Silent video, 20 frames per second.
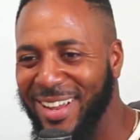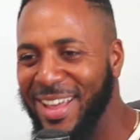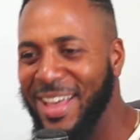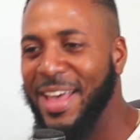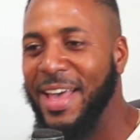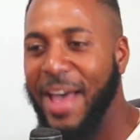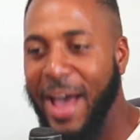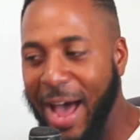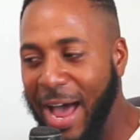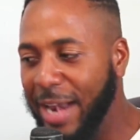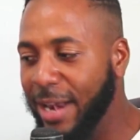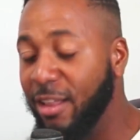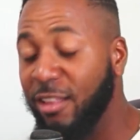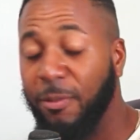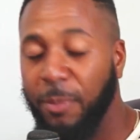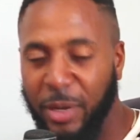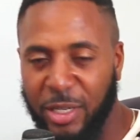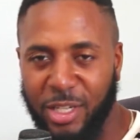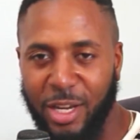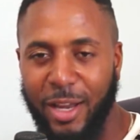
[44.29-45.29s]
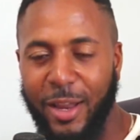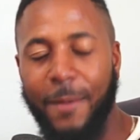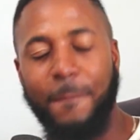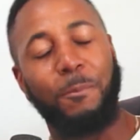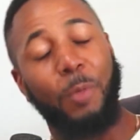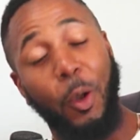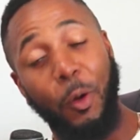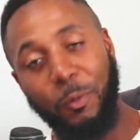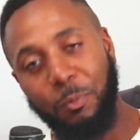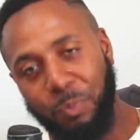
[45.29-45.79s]
And especially, you
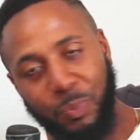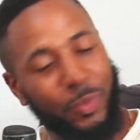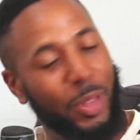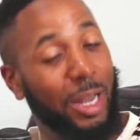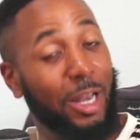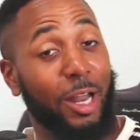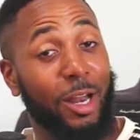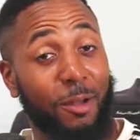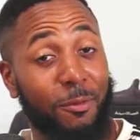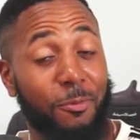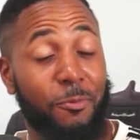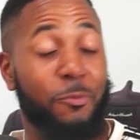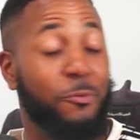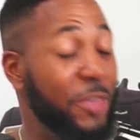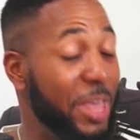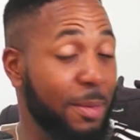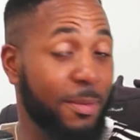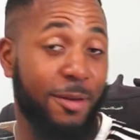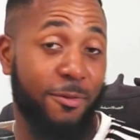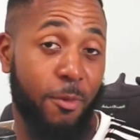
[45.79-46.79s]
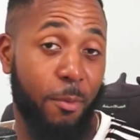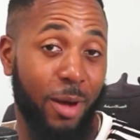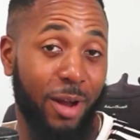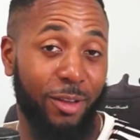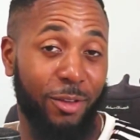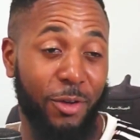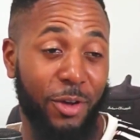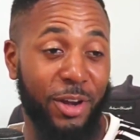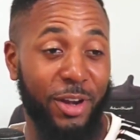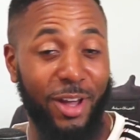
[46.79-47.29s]
know, a lot of female football is
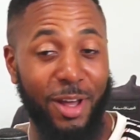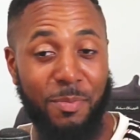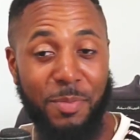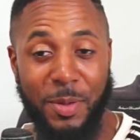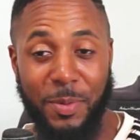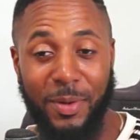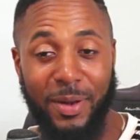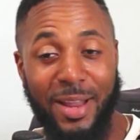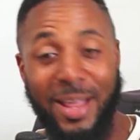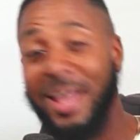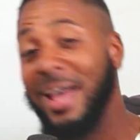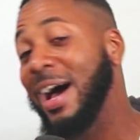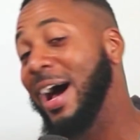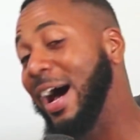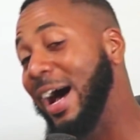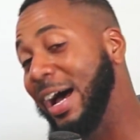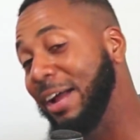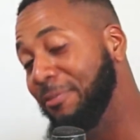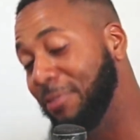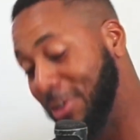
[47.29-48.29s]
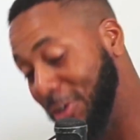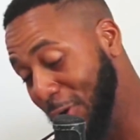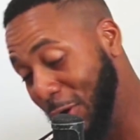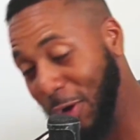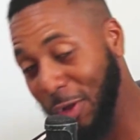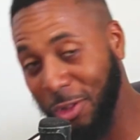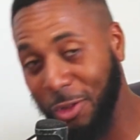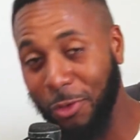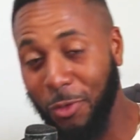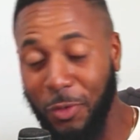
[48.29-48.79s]
going on, people. And for those
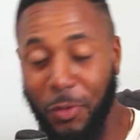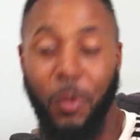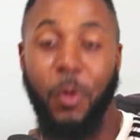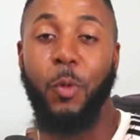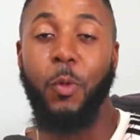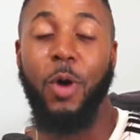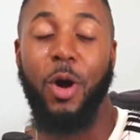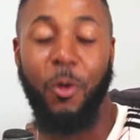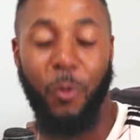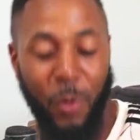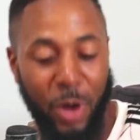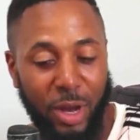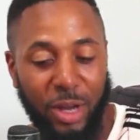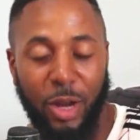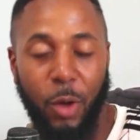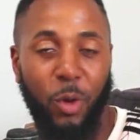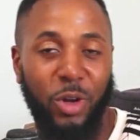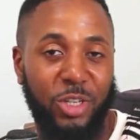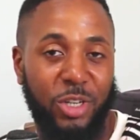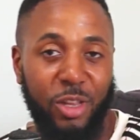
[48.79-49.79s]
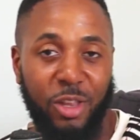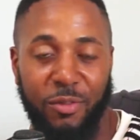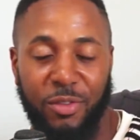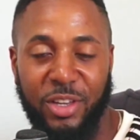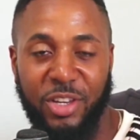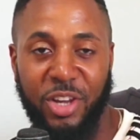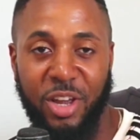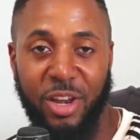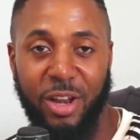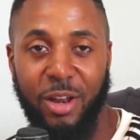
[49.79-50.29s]
who are regular watchers of the
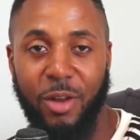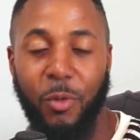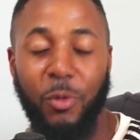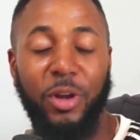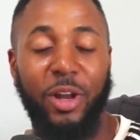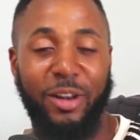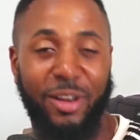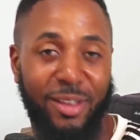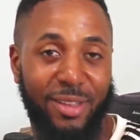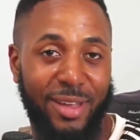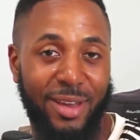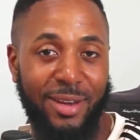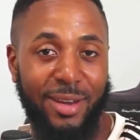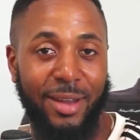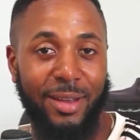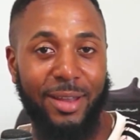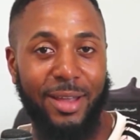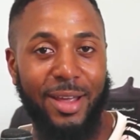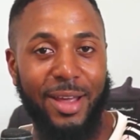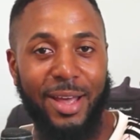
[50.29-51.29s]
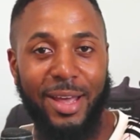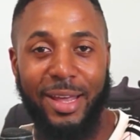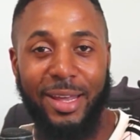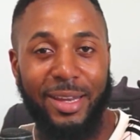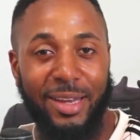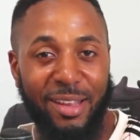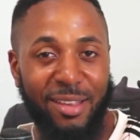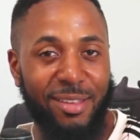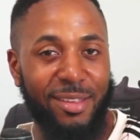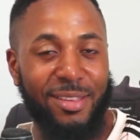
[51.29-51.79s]
channel would understand that this
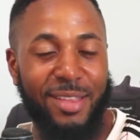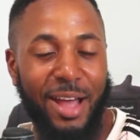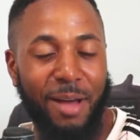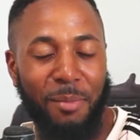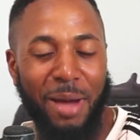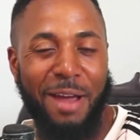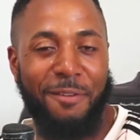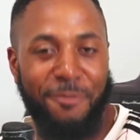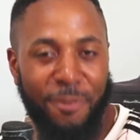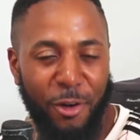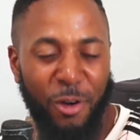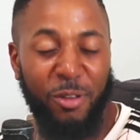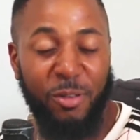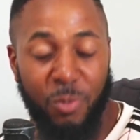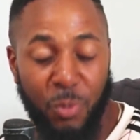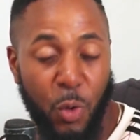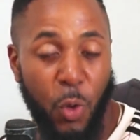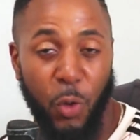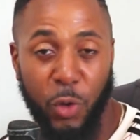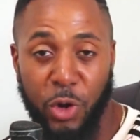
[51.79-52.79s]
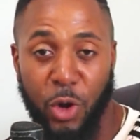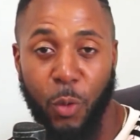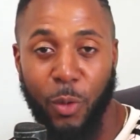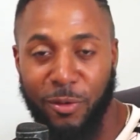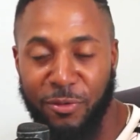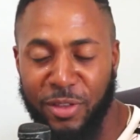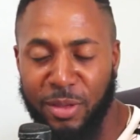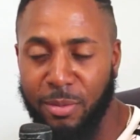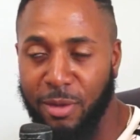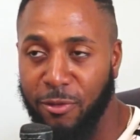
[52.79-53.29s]
is not my first rodeo with
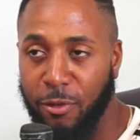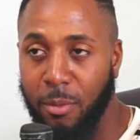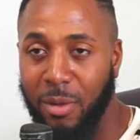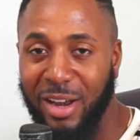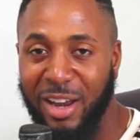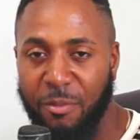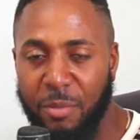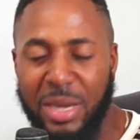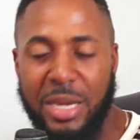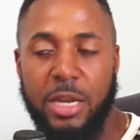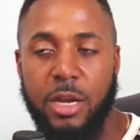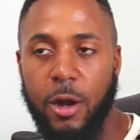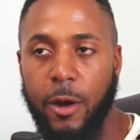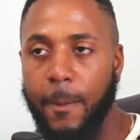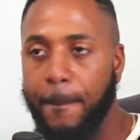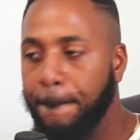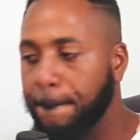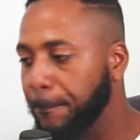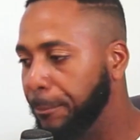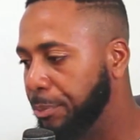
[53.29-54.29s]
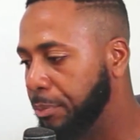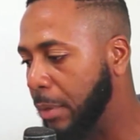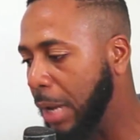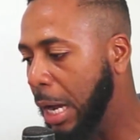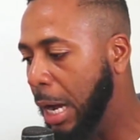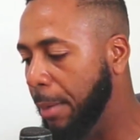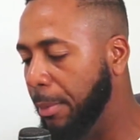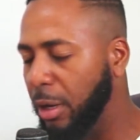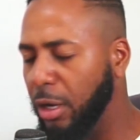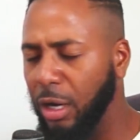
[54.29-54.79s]
female football. I've been here a
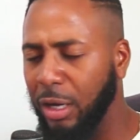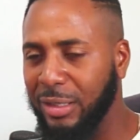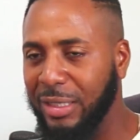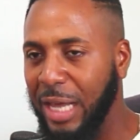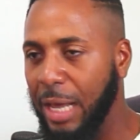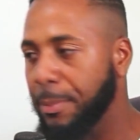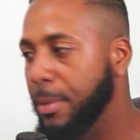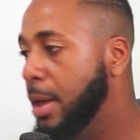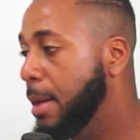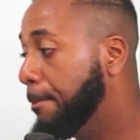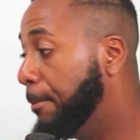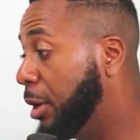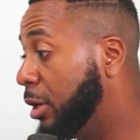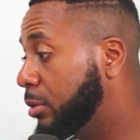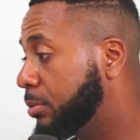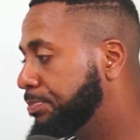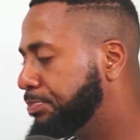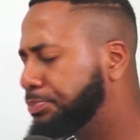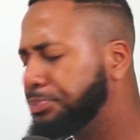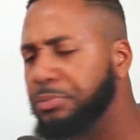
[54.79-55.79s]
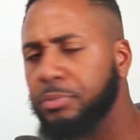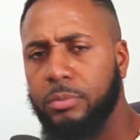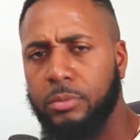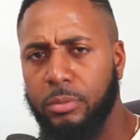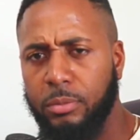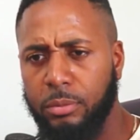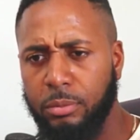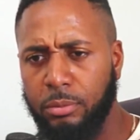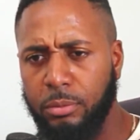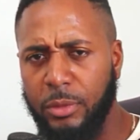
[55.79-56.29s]
long time. But
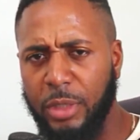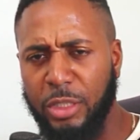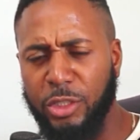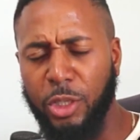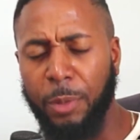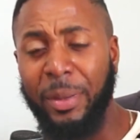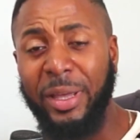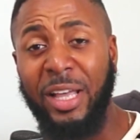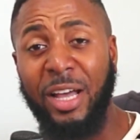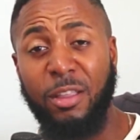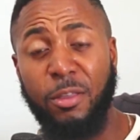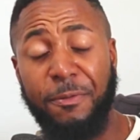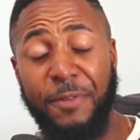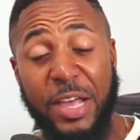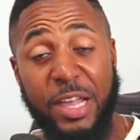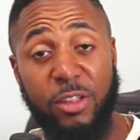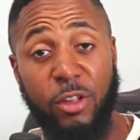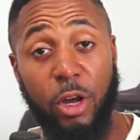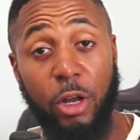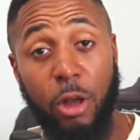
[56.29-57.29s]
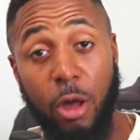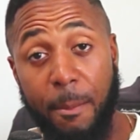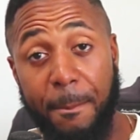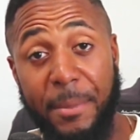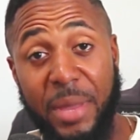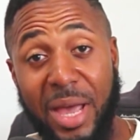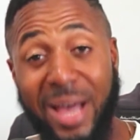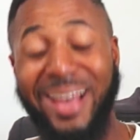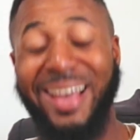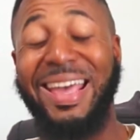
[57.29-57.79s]
Jamaica to face
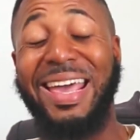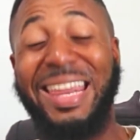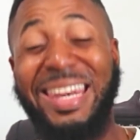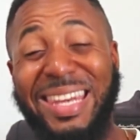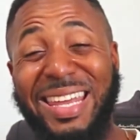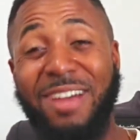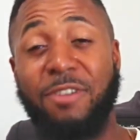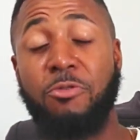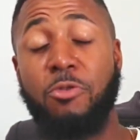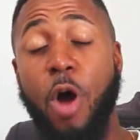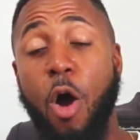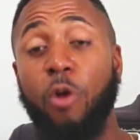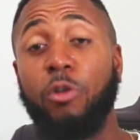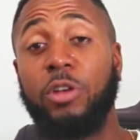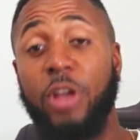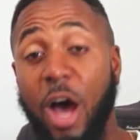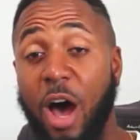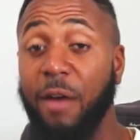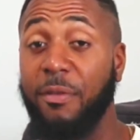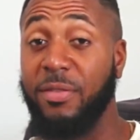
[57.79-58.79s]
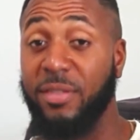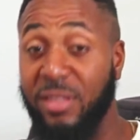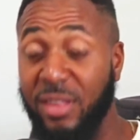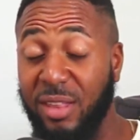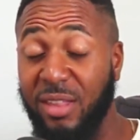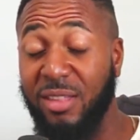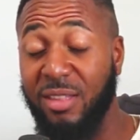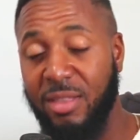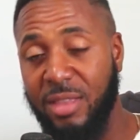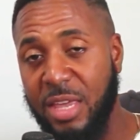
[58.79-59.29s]
Colombia in the round of
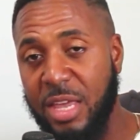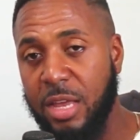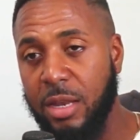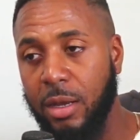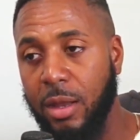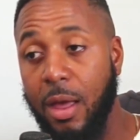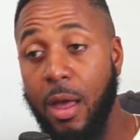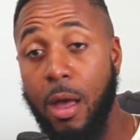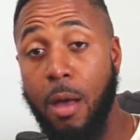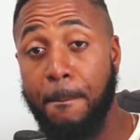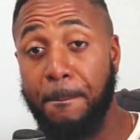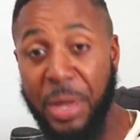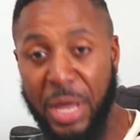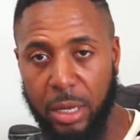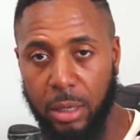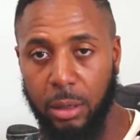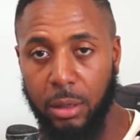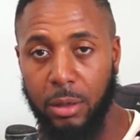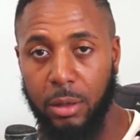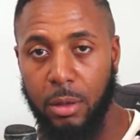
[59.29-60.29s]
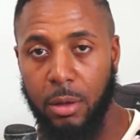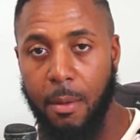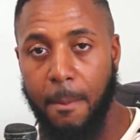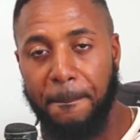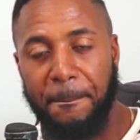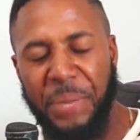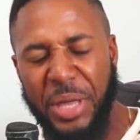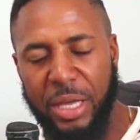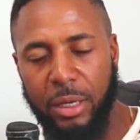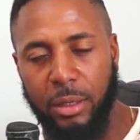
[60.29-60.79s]
16. Big.